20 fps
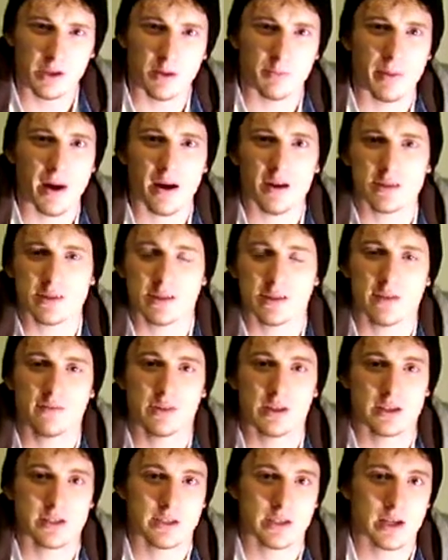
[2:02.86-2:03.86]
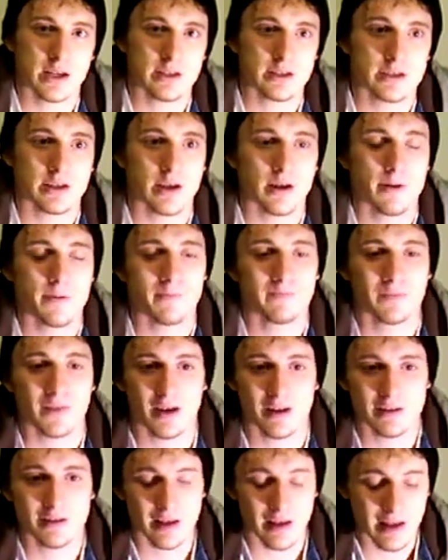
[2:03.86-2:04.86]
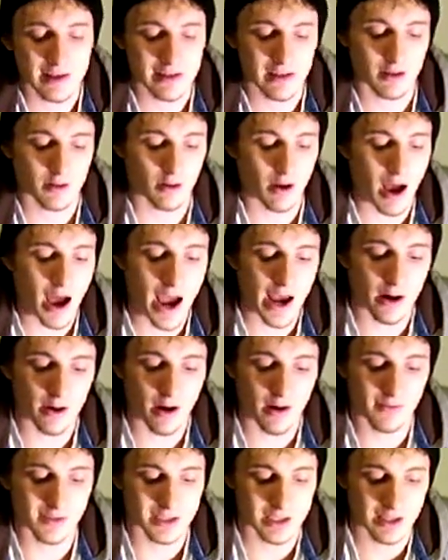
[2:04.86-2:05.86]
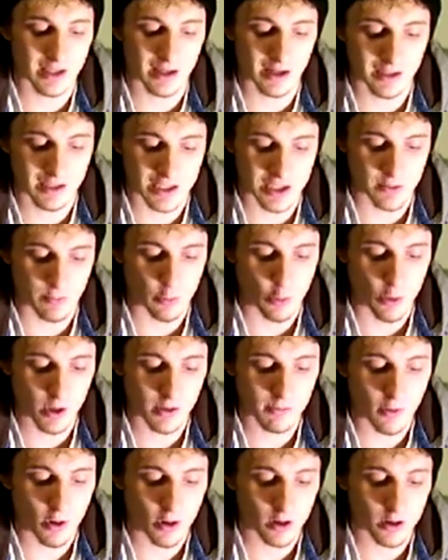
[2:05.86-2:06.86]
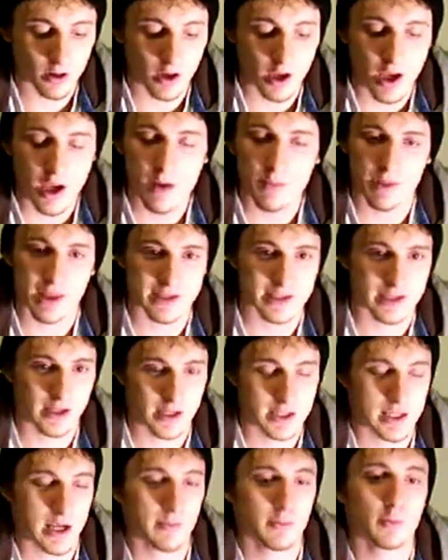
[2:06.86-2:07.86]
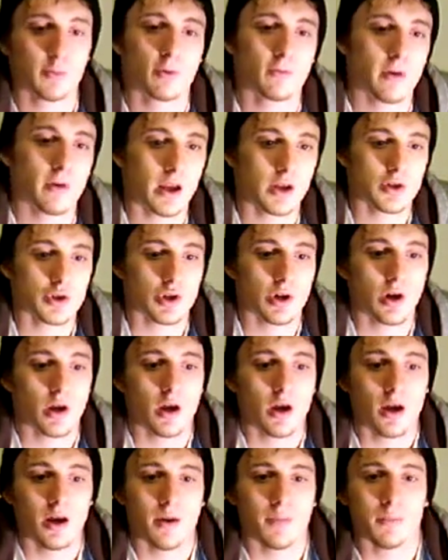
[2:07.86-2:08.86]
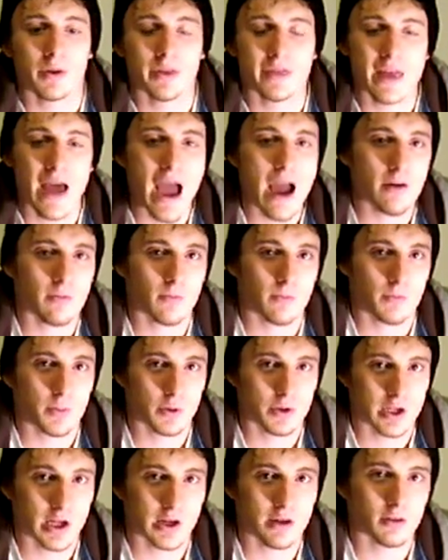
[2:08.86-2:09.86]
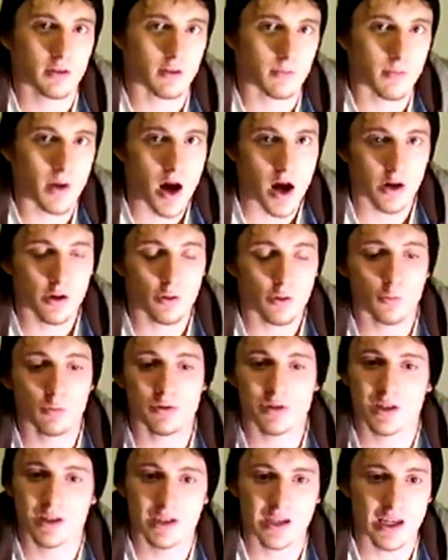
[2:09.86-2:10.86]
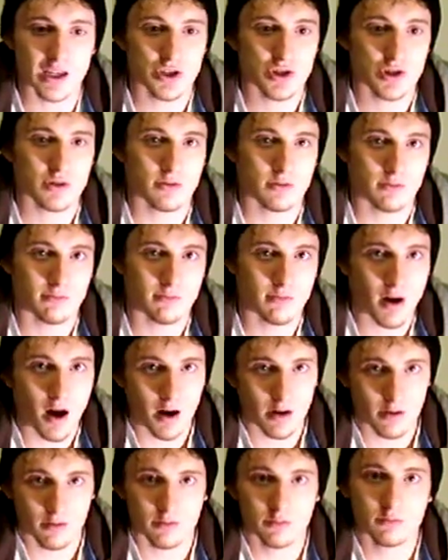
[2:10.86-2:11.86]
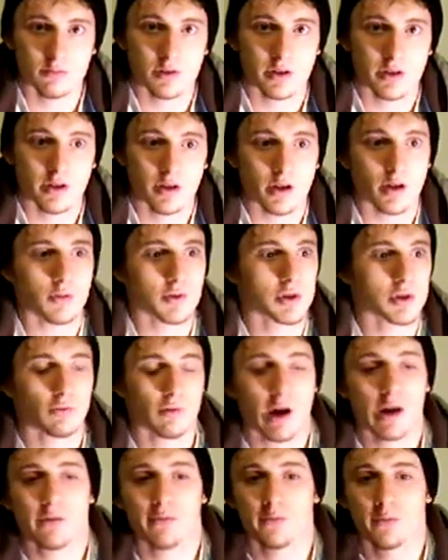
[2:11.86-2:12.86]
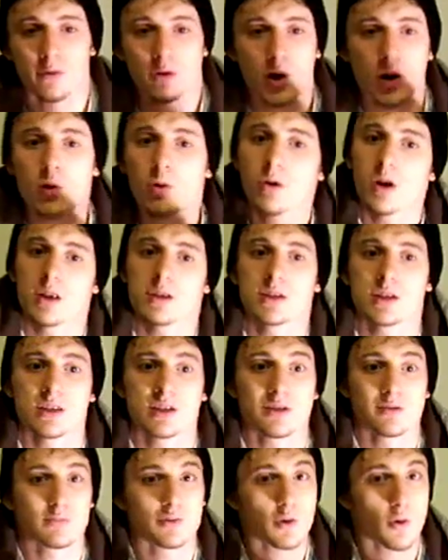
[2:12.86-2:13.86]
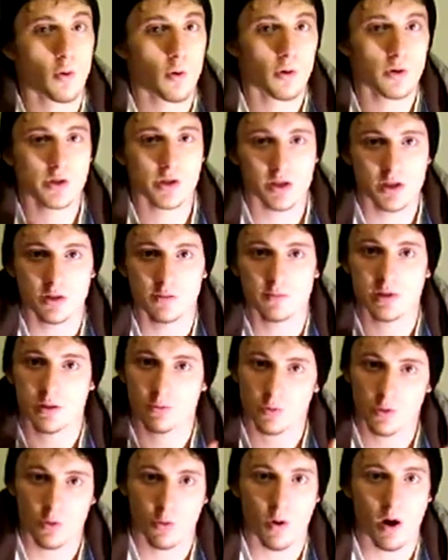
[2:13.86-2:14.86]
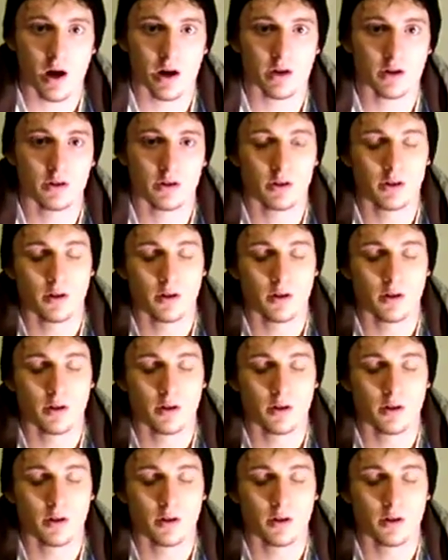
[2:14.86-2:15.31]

about a 76. Now that's a little higher, obviously, than a disappointing mark. That's the acceptable range, but that particular model was a niche model. It was great for lower end systems or systems that required